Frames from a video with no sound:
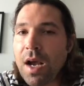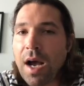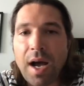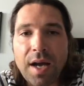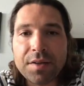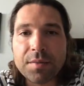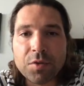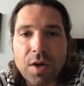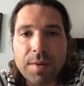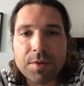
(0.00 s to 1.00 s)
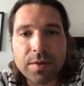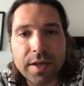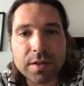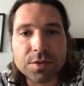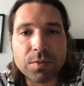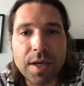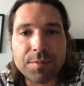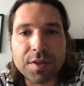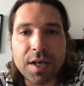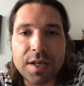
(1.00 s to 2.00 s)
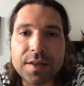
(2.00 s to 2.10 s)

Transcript: I subscribe to an English website